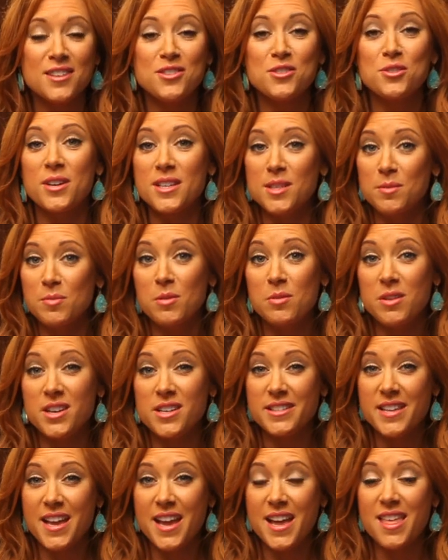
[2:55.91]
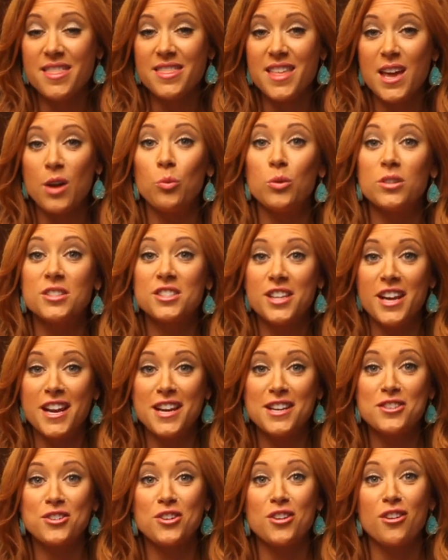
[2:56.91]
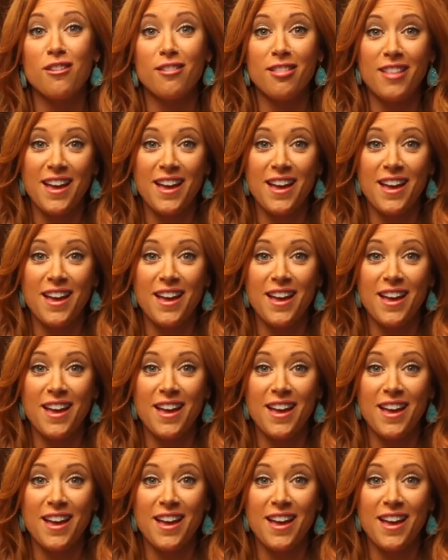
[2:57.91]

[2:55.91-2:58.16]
And trust me when I say they will change your